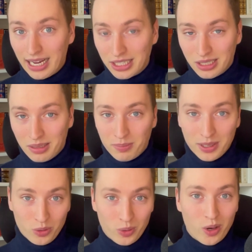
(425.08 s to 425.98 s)
in action,
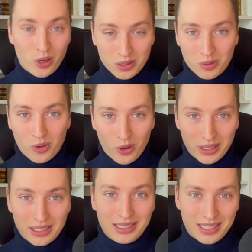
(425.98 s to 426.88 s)
but you will also
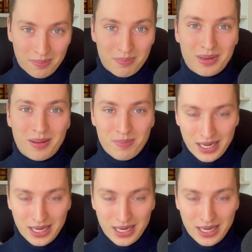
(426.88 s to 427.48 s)
learn some